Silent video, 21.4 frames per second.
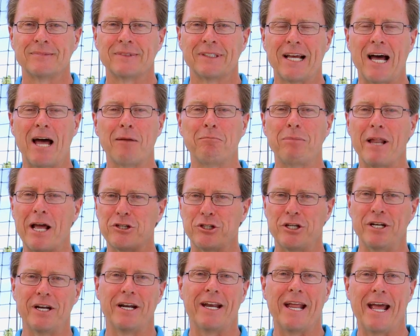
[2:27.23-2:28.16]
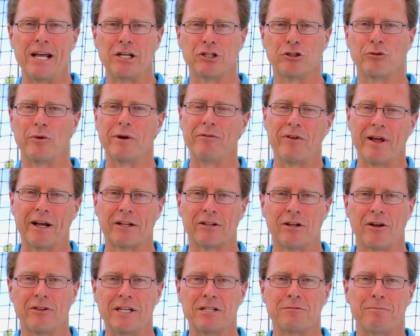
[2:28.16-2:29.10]
God bless you today as you reflect
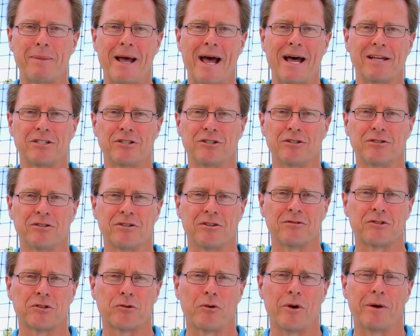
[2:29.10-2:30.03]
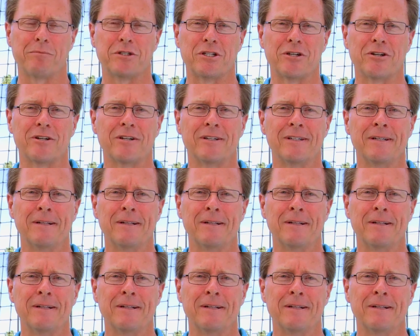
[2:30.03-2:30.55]
on these passages of Scripture.